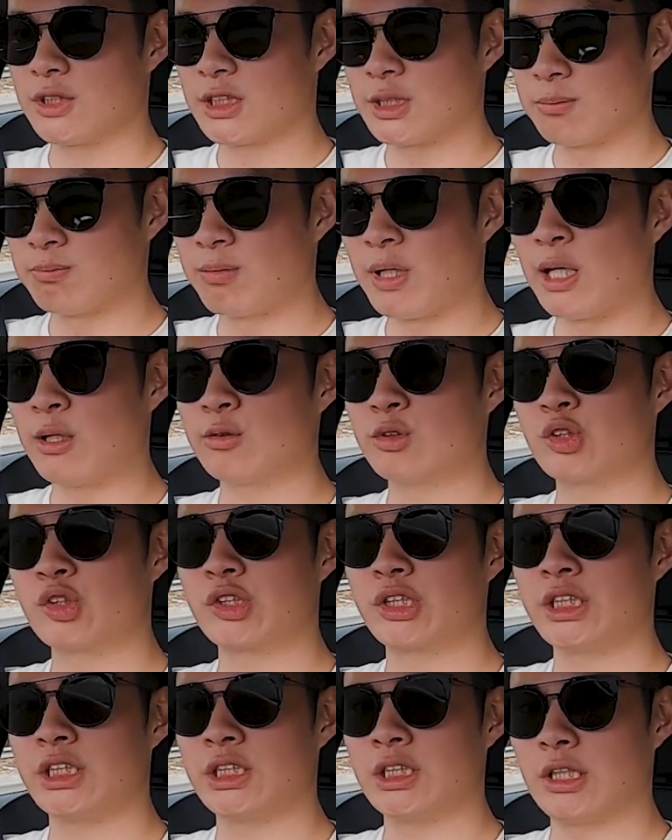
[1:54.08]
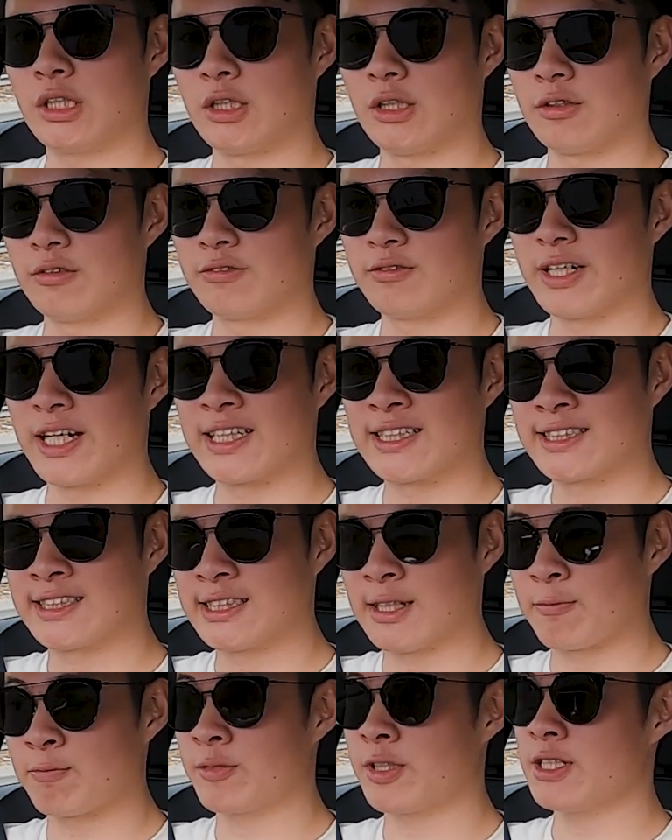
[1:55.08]
the boundary of
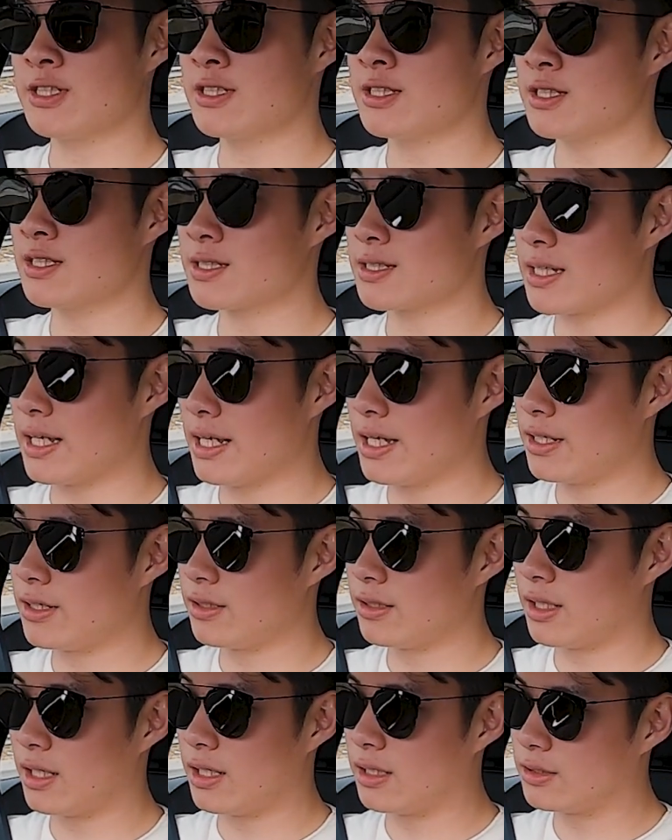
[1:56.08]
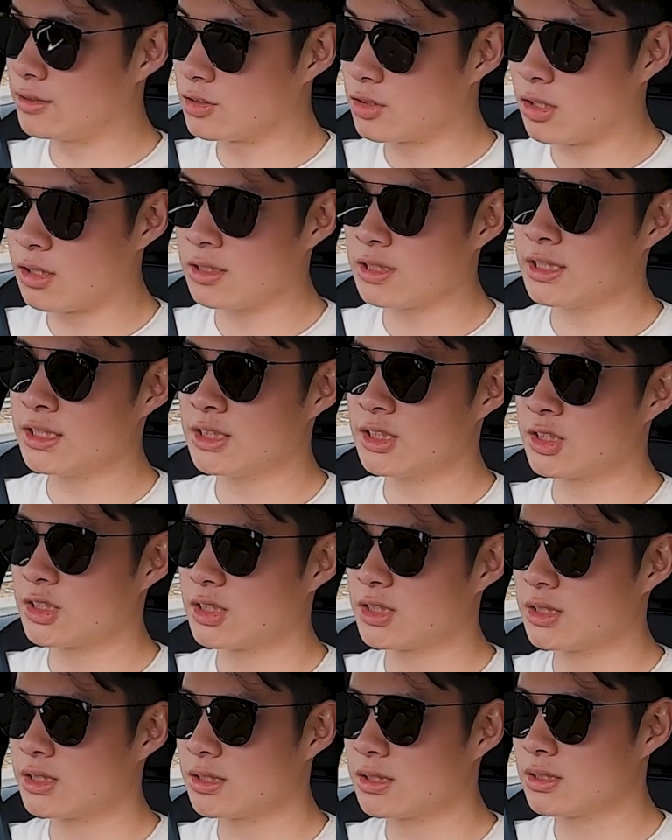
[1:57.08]
acceptance and
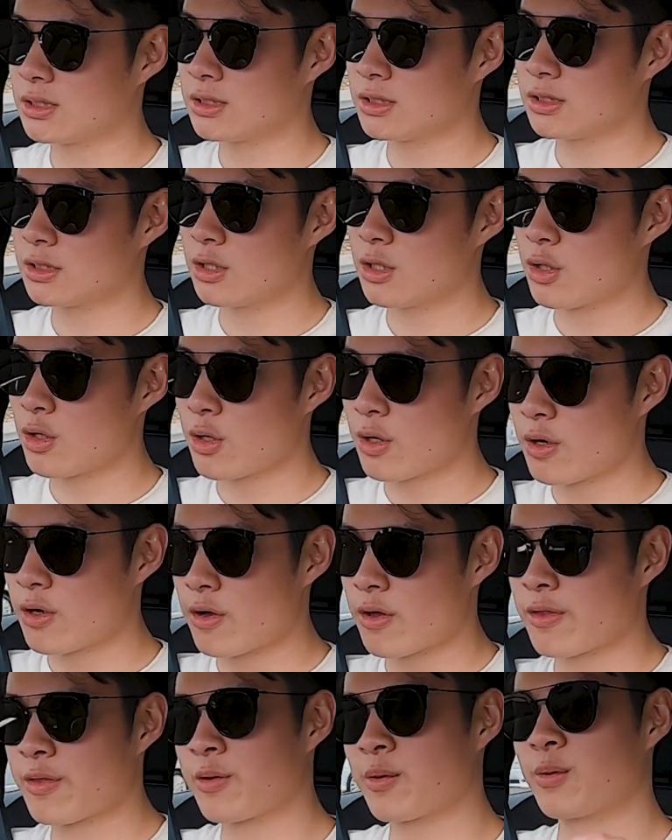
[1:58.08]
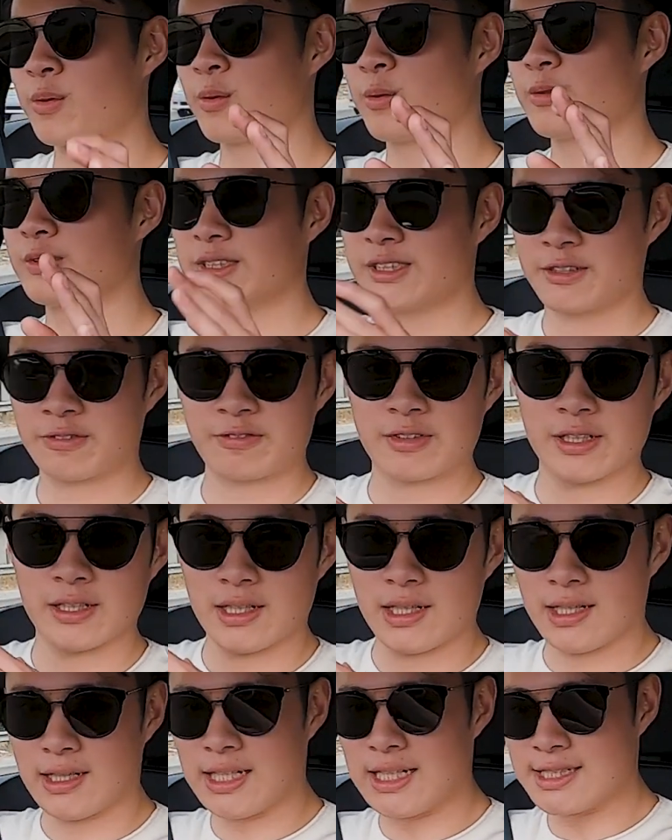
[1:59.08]
knowledge through
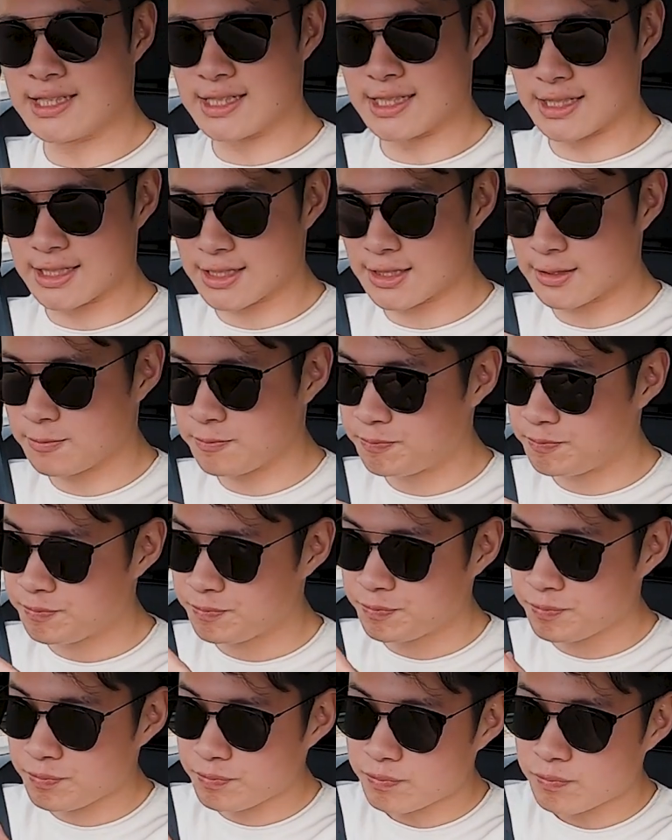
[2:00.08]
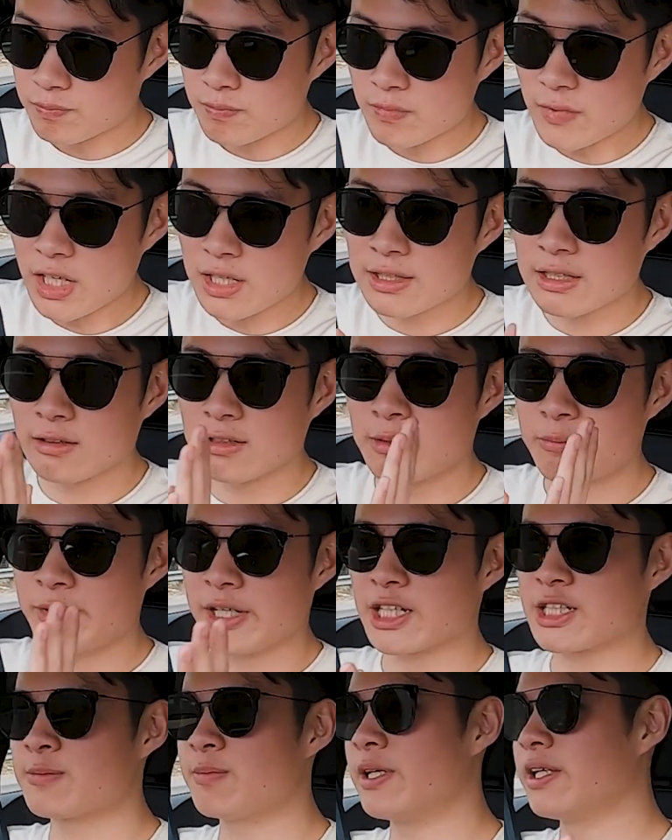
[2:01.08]
different lenses. Now let
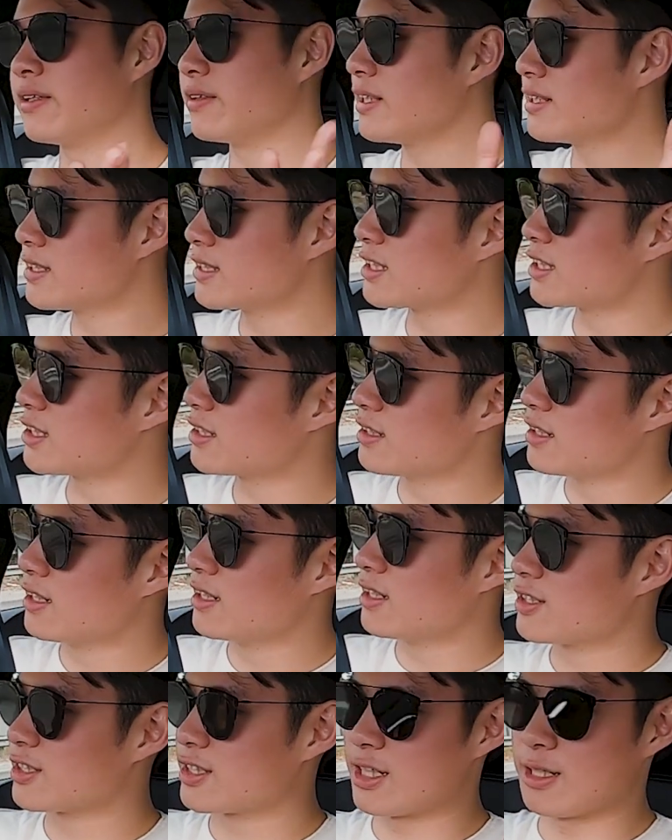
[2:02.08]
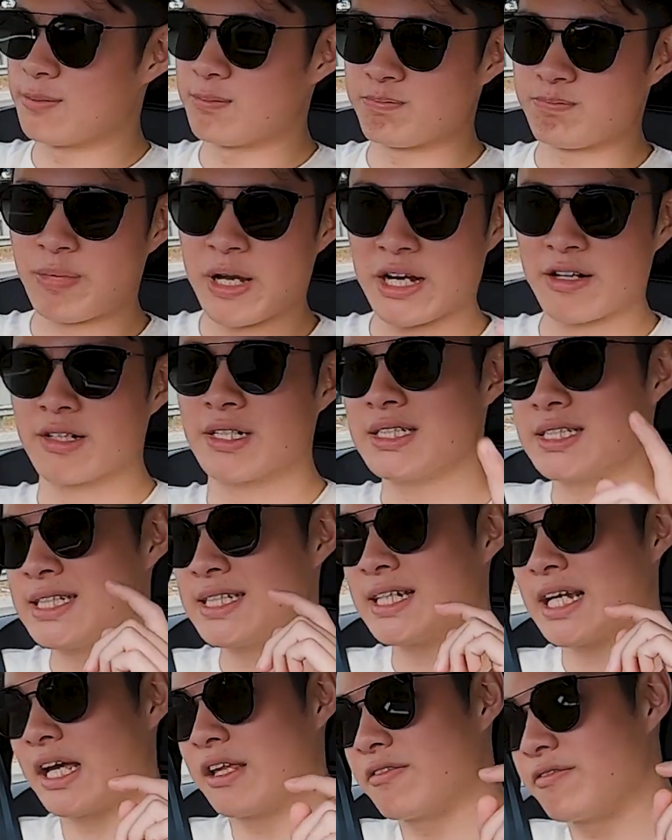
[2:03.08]
me explain. This is some
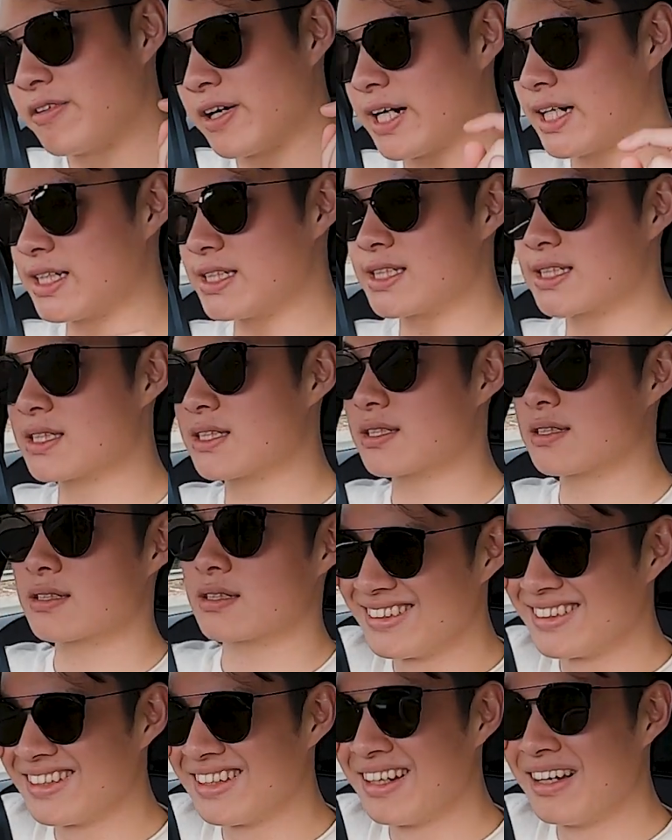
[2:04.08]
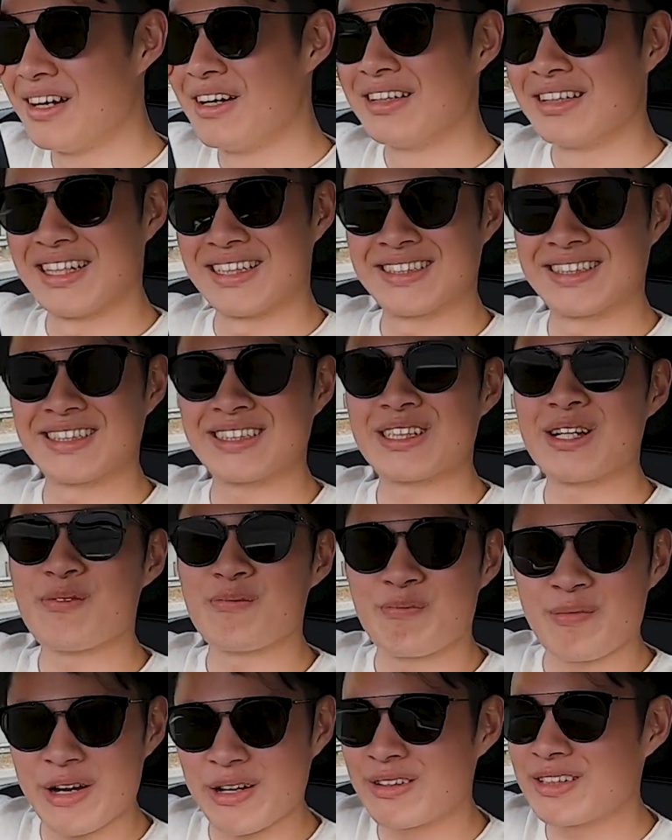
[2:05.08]
parenting advice. This is
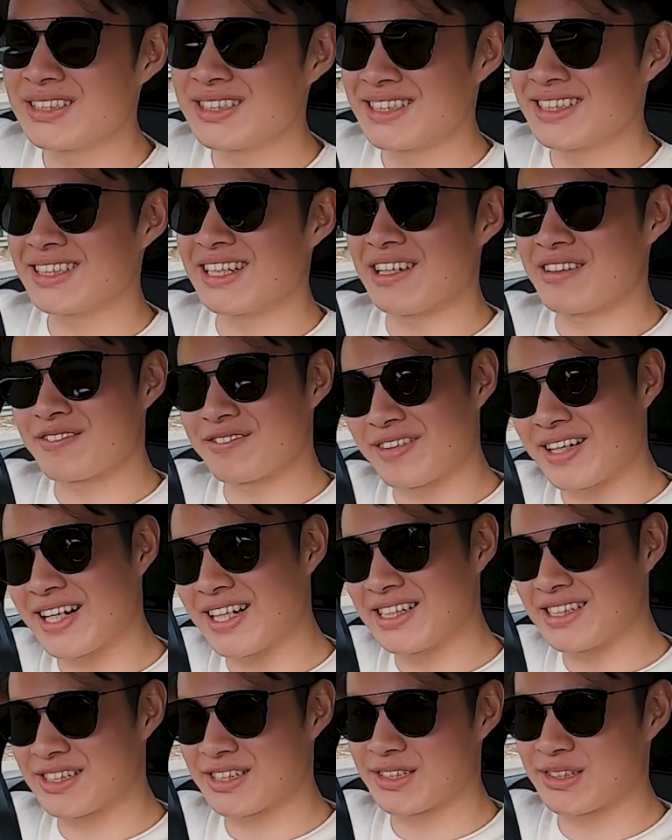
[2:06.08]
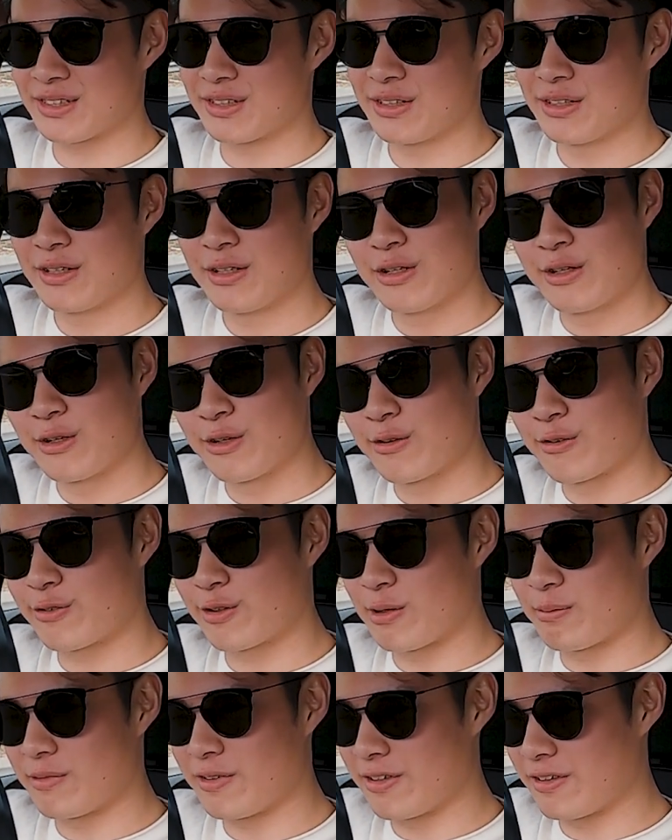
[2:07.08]
some parenting advice
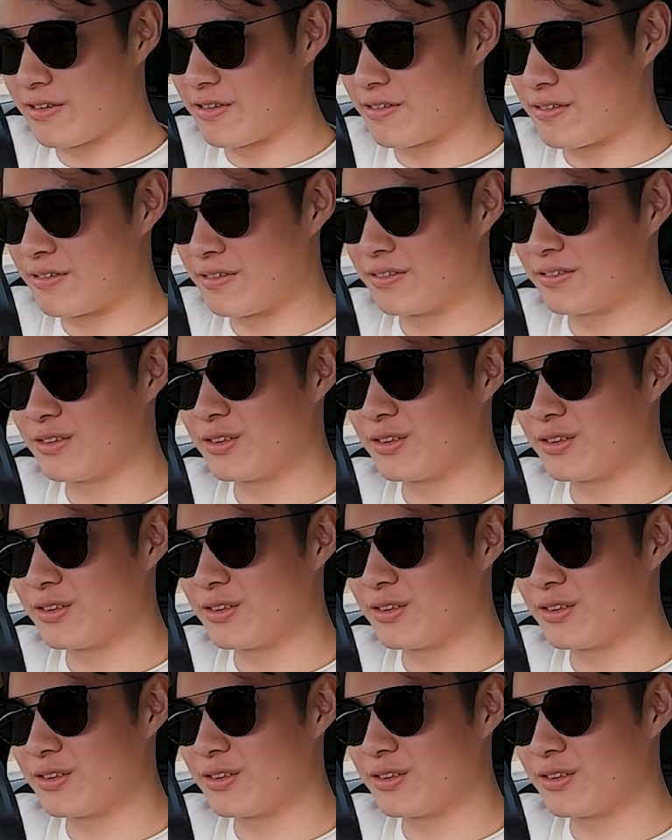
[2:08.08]
from a